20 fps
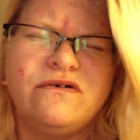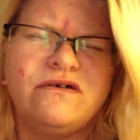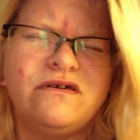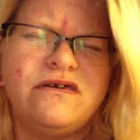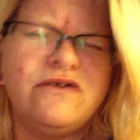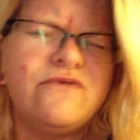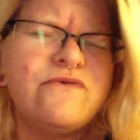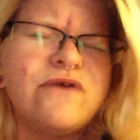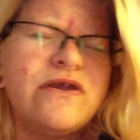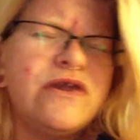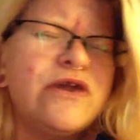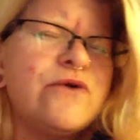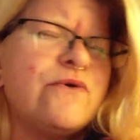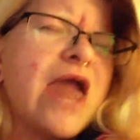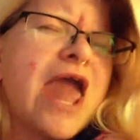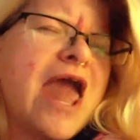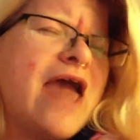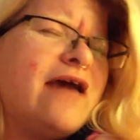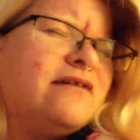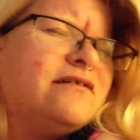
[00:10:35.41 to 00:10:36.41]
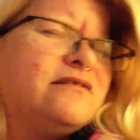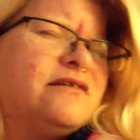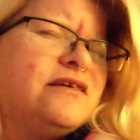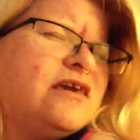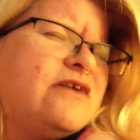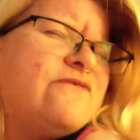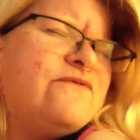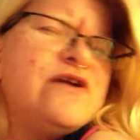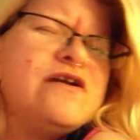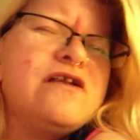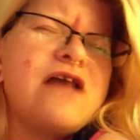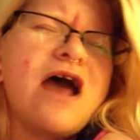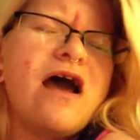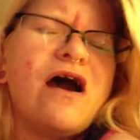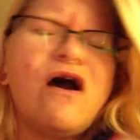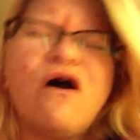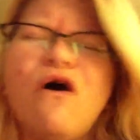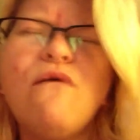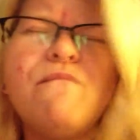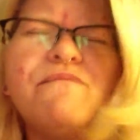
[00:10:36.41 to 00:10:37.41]
you can't, if you're not
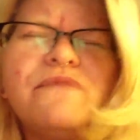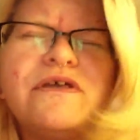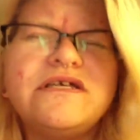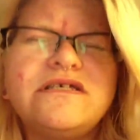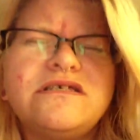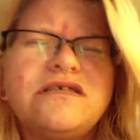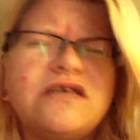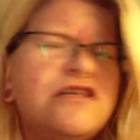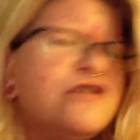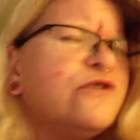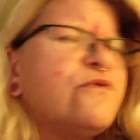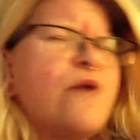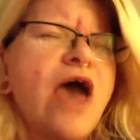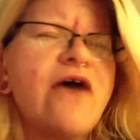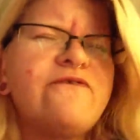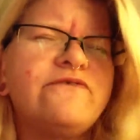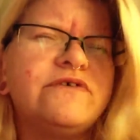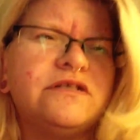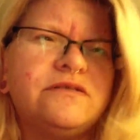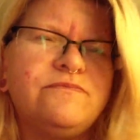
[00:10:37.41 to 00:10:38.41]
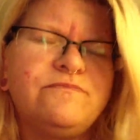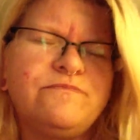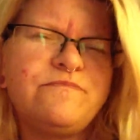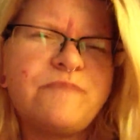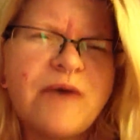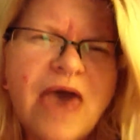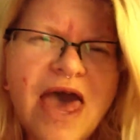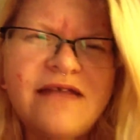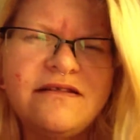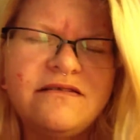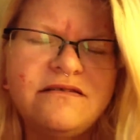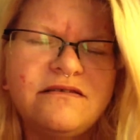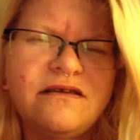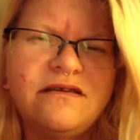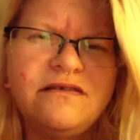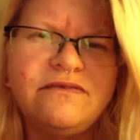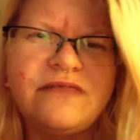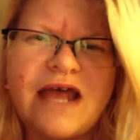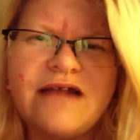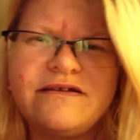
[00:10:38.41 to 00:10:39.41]
homeless and you haven't been
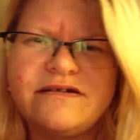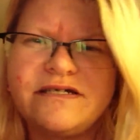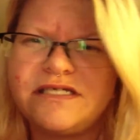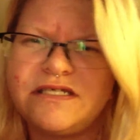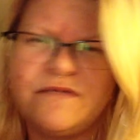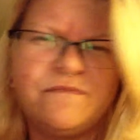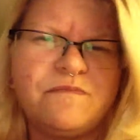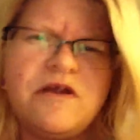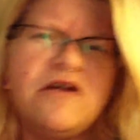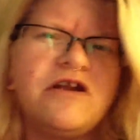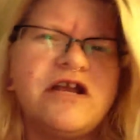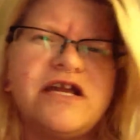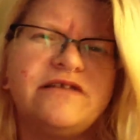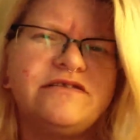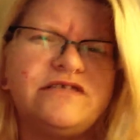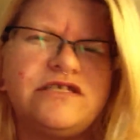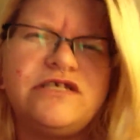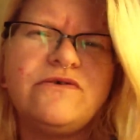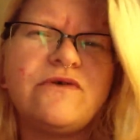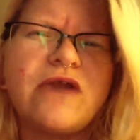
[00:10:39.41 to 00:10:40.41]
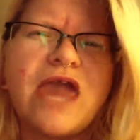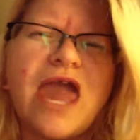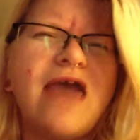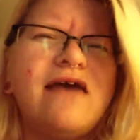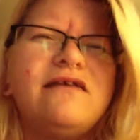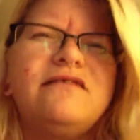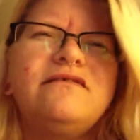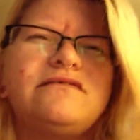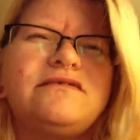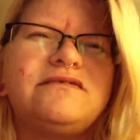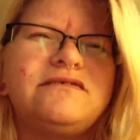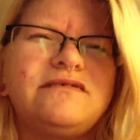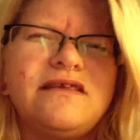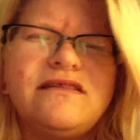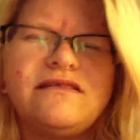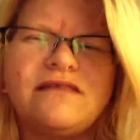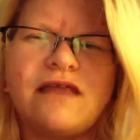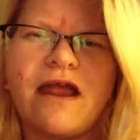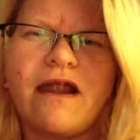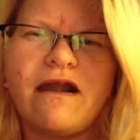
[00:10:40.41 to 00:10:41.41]
in that experience, you can't
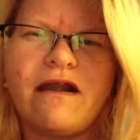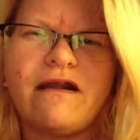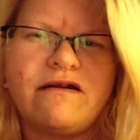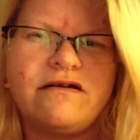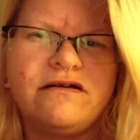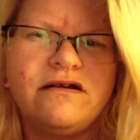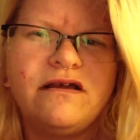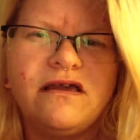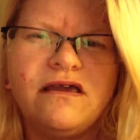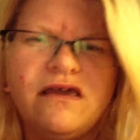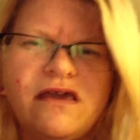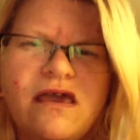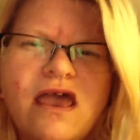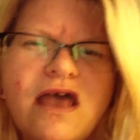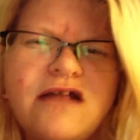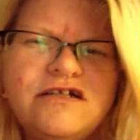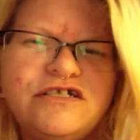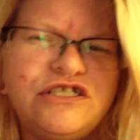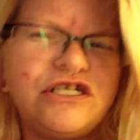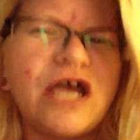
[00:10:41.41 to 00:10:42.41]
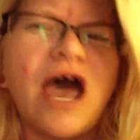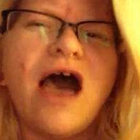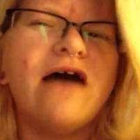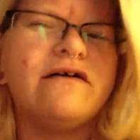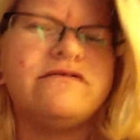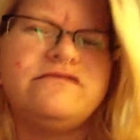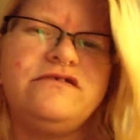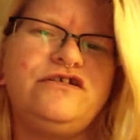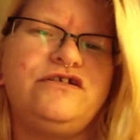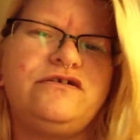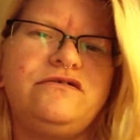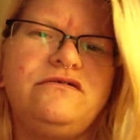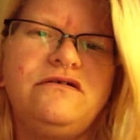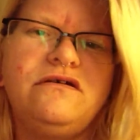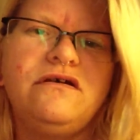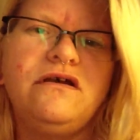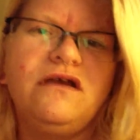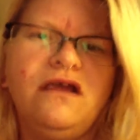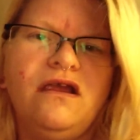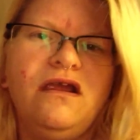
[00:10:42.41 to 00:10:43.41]
sit there and judge.
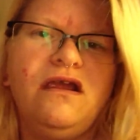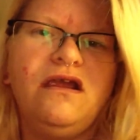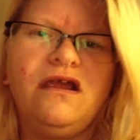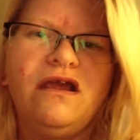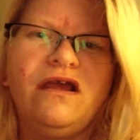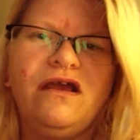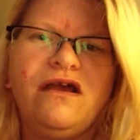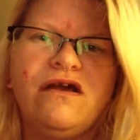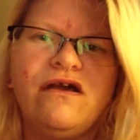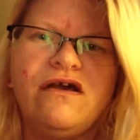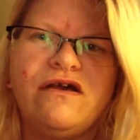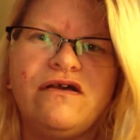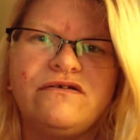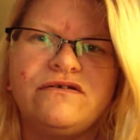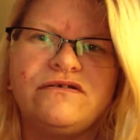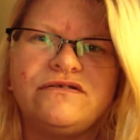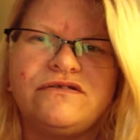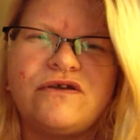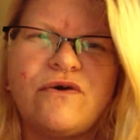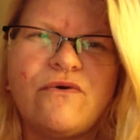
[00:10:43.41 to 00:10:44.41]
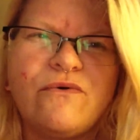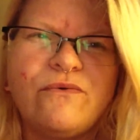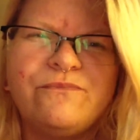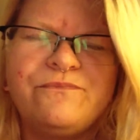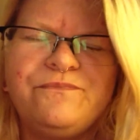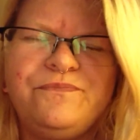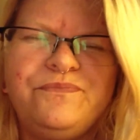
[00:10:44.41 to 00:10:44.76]
So